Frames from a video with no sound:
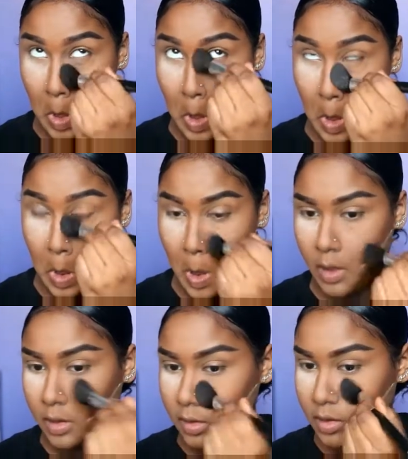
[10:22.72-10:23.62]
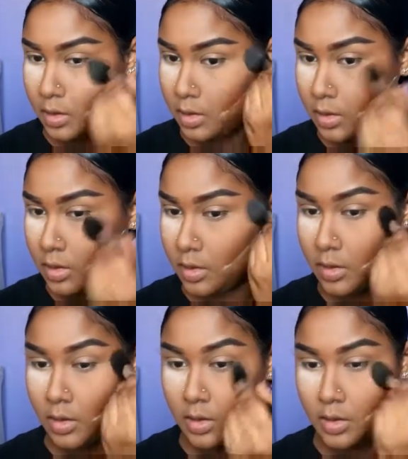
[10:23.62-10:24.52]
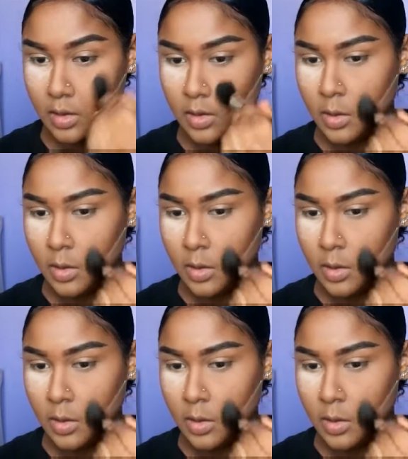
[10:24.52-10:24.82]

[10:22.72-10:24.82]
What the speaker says: No one is speaking in this clip.